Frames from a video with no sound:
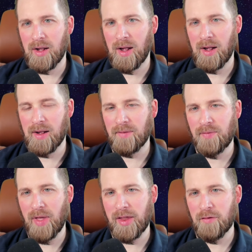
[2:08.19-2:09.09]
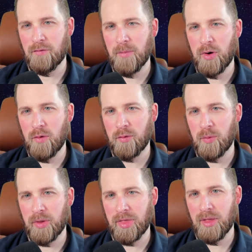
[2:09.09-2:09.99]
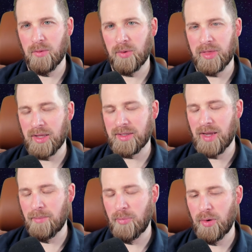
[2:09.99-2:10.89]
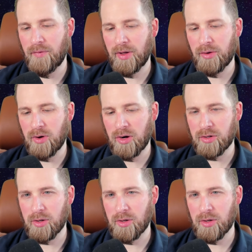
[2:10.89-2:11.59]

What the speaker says: that you've moved with that same point value card.